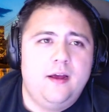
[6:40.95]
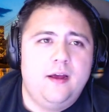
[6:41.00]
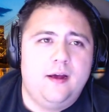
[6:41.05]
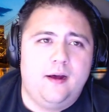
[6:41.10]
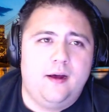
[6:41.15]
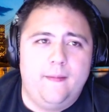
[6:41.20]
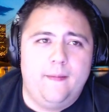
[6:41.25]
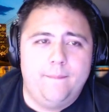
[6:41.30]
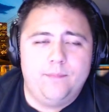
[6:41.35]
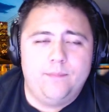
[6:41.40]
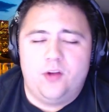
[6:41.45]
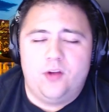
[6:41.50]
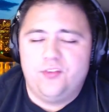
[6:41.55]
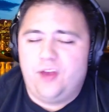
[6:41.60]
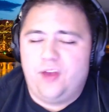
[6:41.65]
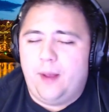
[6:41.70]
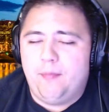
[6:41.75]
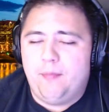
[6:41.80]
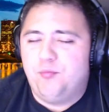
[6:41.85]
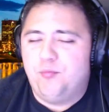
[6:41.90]
on
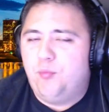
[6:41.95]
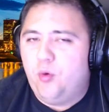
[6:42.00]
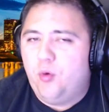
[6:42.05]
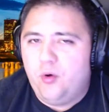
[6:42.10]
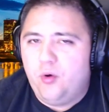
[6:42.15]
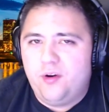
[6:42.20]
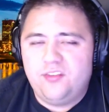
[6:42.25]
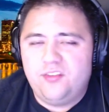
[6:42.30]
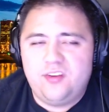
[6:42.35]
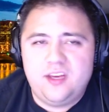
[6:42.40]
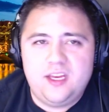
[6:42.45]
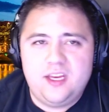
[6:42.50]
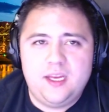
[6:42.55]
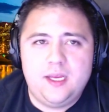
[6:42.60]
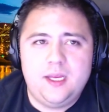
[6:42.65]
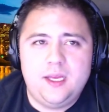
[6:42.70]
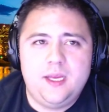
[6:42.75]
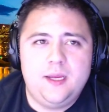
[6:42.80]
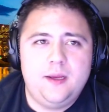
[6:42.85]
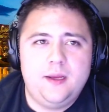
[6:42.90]
top of
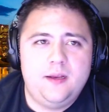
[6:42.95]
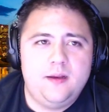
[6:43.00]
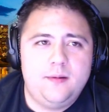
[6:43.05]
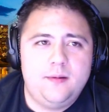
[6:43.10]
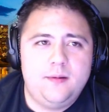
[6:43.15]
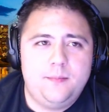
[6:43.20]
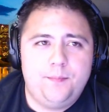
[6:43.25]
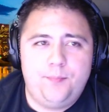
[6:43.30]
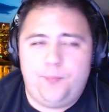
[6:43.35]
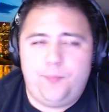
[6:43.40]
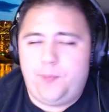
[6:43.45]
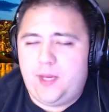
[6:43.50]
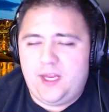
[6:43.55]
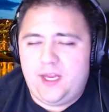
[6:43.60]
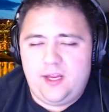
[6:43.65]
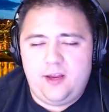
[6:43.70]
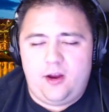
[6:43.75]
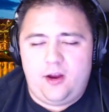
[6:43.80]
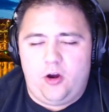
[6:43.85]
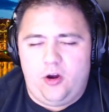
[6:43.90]
Morrissey,
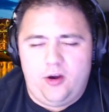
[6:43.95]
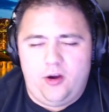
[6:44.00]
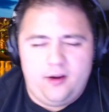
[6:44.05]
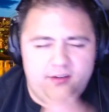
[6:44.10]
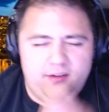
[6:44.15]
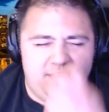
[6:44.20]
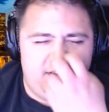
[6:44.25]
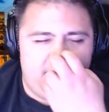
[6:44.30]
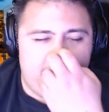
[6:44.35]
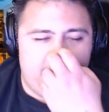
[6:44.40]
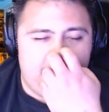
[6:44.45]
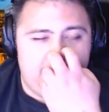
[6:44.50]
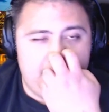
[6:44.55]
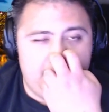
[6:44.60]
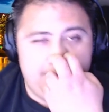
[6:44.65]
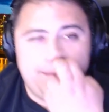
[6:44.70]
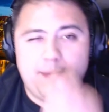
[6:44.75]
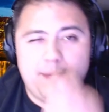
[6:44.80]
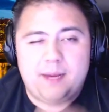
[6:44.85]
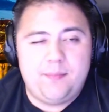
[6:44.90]
P or
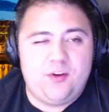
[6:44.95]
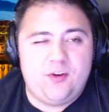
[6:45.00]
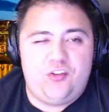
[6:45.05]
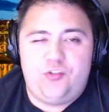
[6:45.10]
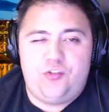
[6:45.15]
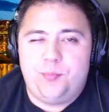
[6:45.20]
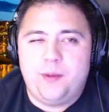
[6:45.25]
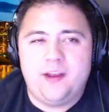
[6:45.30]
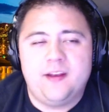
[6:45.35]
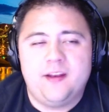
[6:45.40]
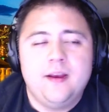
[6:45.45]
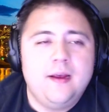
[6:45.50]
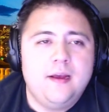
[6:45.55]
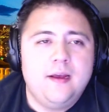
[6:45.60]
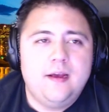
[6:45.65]
Dylan, maybe Schmidt.